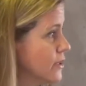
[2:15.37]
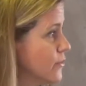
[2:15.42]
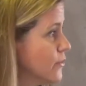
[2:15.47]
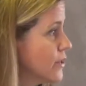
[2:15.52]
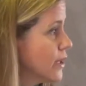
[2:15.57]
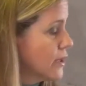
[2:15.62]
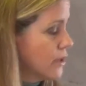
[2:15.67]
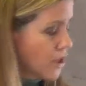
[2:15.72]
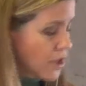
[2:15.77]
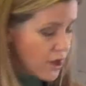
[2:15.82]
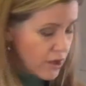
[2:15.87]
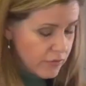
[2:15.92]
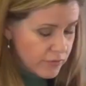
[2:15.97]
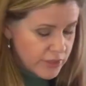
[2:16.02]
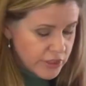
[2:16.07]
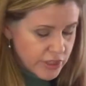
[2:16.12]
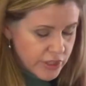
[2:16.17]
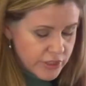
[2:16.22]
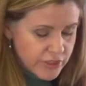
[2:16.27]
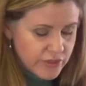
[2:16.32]
with a long,
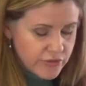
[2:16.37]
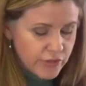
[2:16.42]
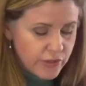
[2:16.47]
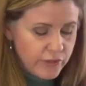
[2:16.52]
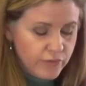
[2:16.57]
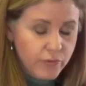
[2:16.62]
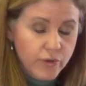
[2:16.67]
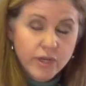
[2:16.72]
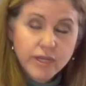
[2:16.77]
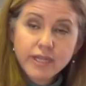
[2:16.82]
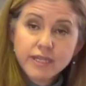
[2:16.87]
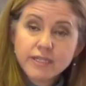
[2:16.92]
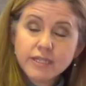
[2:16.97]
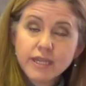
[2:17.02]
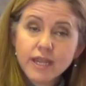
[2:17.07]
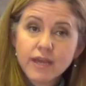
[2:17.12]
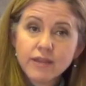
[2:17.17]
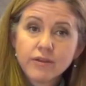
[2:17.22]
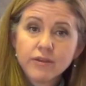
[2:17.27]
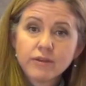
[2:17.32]
rich history of working
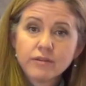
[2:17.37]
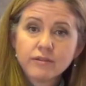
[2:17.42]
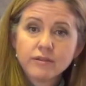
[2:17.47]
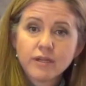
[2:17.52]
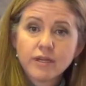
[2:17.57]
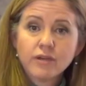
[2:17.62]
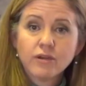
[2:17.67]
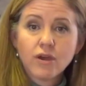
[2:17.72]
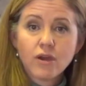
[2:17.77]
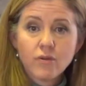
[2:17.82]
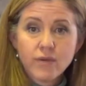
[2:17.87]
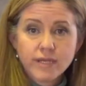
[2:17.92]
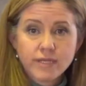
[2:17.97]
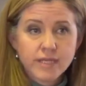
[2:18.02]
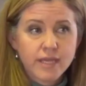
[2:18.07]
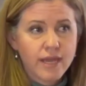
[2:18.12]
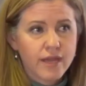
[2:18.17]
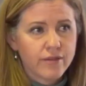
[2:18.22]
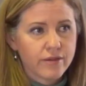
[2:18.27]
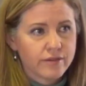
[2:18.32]
together and growing
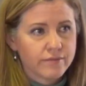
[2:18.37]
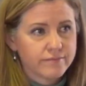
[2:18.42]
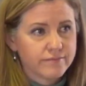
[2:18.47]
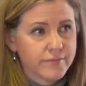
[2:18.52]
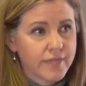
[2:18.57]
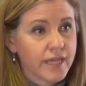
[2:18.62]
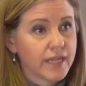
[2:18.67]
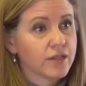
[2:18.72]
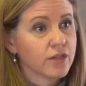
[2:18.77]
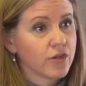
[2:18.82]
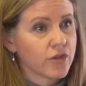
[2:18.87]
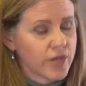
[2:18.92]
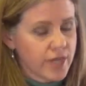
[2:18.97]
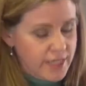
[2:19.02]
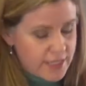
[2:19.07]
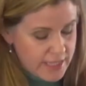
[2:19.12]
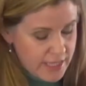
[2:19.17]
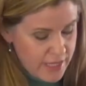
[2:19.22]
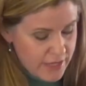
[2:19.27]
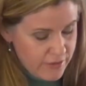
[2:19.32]
together and
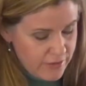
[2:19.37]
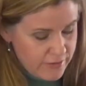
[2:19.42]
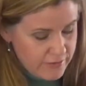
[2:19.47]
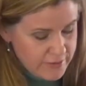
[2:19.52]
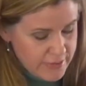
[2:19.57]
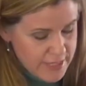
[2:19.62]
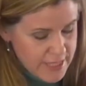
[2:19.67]
learning together.